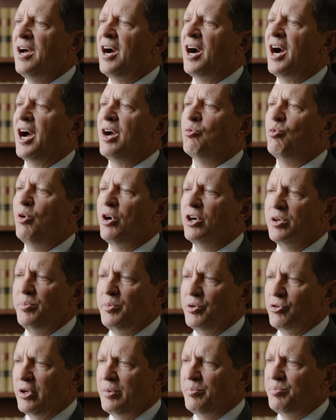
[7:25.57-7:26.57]
I welcome
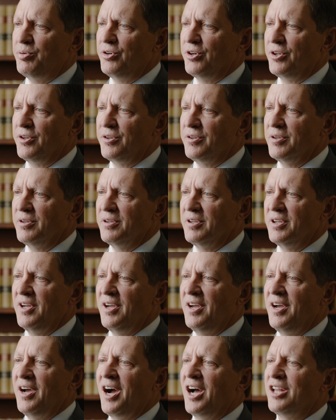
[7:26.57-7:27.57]
your input.
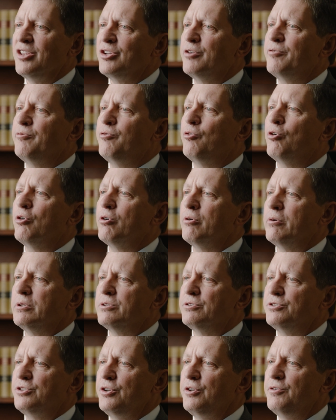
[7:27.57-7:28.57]
I look
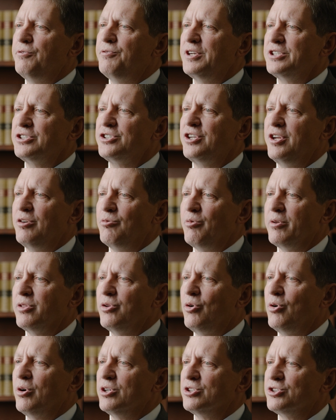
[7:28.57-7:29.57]
forward to visiting with
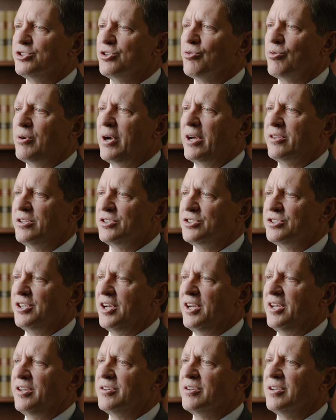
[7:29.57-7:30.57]
lawyers throughout the
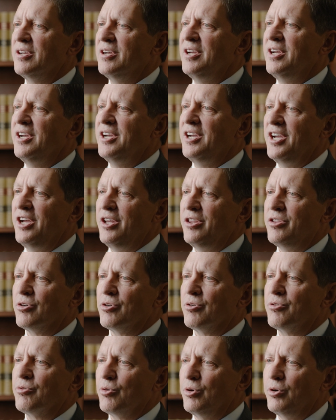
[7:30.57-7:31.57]
state,
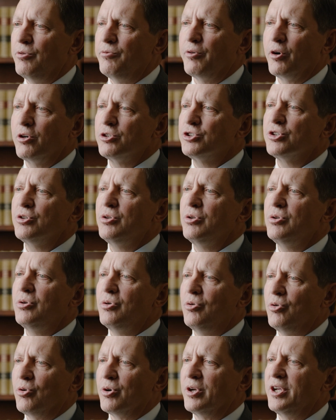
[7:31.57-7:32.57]
either through virtual
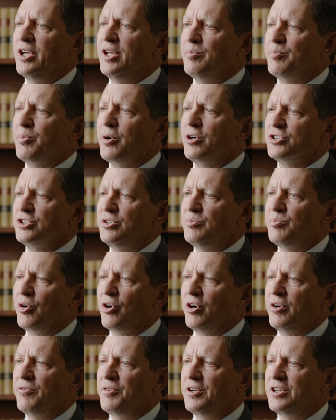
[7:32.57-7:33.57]
or in-person
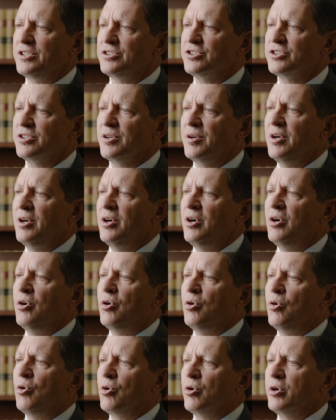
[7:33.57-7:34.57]
bar events,
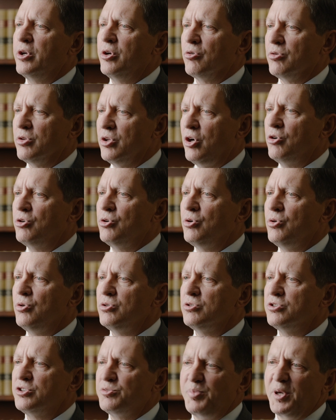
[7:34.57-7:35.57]
or your
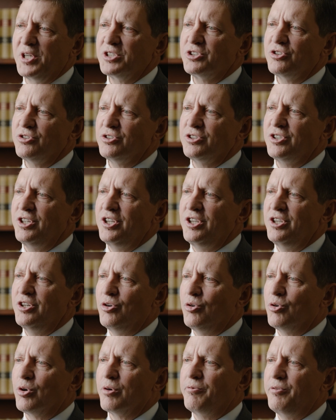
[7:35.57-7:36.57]
local, specialty,
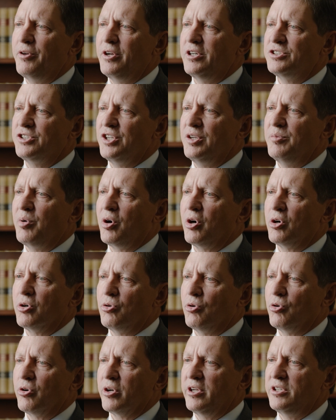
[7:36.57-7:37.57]
or affinity bar
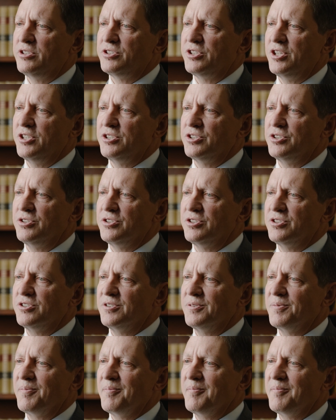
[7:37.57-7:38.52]
organizations.